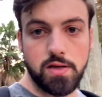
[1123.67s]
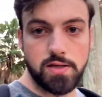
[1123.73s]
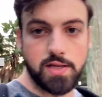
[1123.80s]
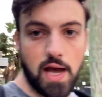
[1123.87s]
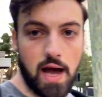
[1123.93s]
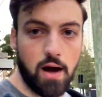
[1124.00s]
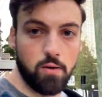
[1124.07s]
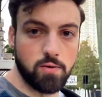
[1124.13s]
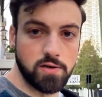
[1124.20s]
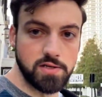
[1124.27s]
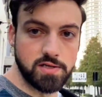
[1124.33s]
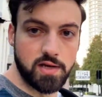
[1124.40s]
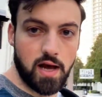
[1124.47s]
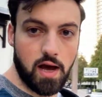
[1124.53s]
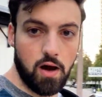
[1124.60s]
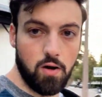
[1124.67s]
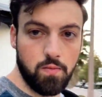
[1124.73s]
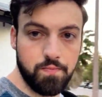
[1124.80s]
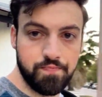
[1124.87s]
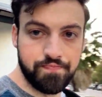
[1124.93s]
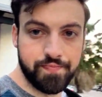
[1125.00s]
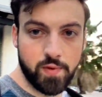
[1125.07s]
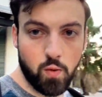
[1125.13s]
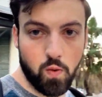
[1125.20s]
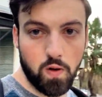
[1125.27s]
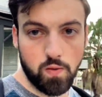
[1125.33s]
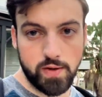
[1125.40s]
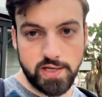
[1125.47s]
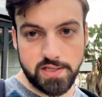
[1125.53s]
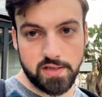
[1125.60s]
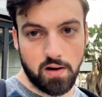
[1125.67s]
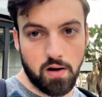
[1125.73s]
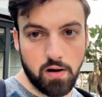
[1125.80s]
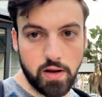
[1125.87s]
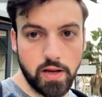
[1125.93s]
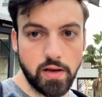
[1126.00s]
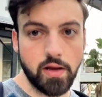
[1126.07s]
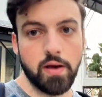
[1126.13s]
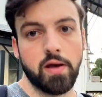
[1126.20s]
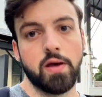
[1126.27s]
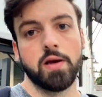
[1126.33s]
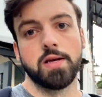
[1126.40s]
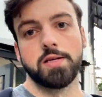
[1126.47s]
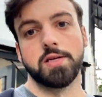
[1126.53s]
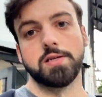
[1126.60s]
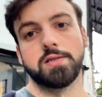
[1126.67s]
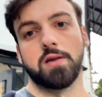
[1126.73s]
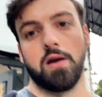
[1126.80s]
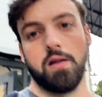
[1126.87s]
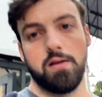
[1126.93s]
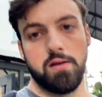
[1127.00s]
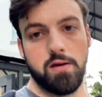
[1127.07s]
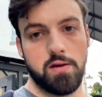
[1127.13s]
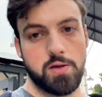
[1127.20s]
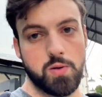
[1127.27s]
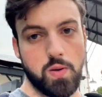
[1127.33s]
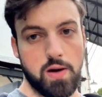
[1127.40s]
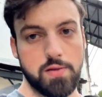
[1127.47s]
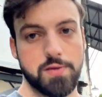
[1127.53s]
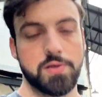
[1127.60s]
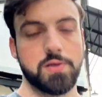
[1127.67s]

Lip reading: the towers now where we started, just on 12th